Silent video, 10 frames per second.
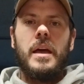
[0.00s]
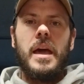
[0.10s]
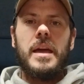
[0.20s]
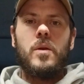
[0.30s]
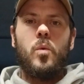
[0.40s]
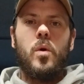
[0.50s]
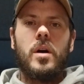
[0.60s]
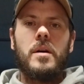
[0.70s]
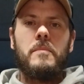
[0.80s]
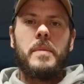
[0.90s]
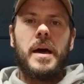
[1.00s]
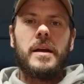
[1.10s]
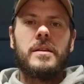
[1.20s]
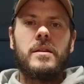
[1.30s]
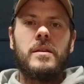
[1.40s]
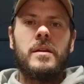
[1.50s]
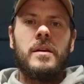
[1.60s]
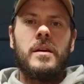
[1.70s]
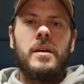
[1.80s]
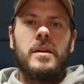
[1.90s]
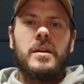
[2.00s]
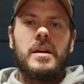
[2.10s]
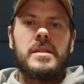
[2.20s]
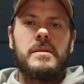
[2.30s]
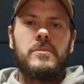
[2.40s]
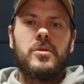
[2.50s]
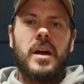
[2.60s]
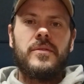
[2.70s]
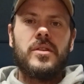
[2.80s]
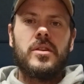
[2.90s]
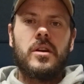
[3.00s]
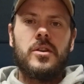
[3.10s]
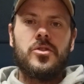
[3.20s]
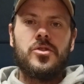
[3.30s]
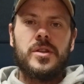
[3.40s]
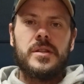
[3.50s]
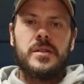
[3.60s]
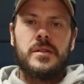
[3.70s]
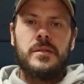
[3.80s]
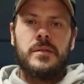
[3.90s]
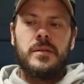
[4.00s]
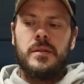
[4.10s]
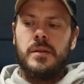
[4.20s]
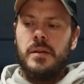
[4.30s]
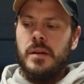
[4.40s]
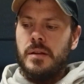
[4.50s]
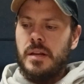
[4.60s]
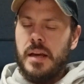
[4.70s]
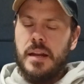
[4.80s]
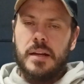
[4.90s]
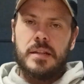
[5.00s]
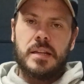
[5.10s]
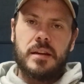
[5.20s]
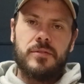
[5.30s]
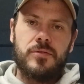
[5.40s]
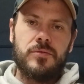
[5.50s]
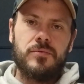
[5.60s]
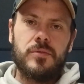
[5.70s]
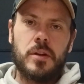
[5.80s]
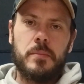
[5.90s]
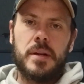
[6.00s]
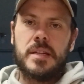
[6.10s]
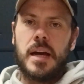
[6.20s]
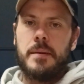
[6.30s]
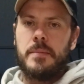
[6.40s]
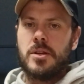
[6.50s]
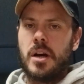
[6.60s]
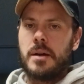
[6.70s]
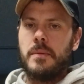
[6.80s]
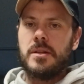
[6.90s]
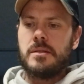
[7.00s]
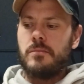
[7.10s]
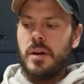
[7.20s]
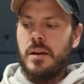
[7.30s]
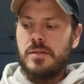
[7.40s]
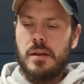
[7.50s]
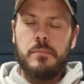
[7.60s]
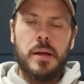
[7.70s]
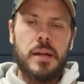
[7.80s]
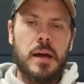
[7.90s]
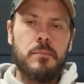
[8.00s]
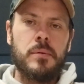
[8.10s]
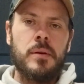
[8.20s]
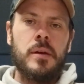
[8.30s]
Hey, welcome back to Custom Crafted Cartridges. Today I'd like to take a little bit of time and talk about some rounds I made up